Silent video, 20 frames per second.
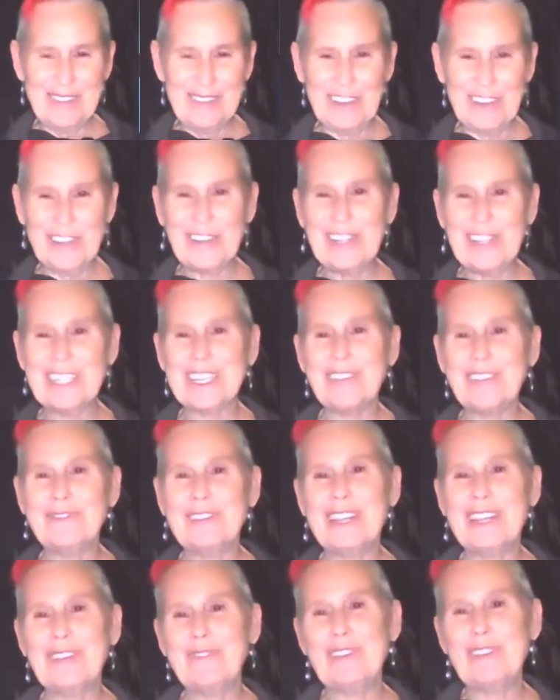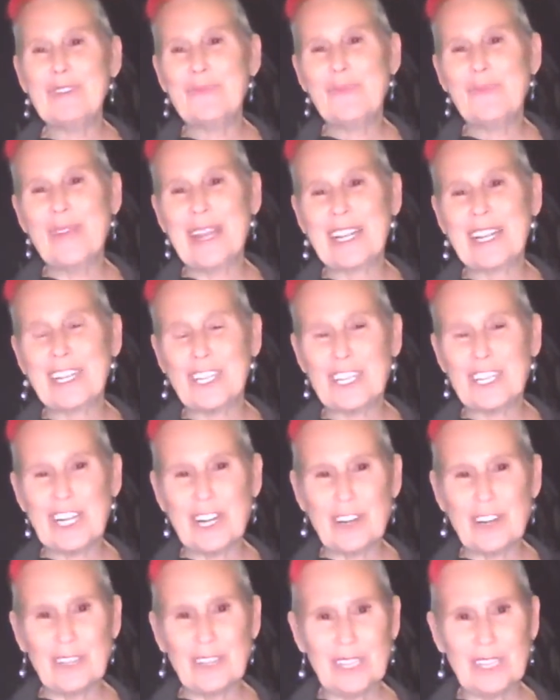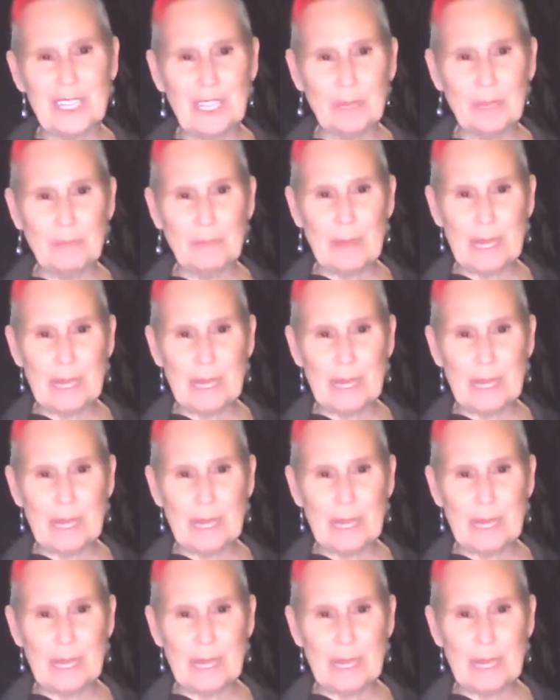We're going to have David Wick share a little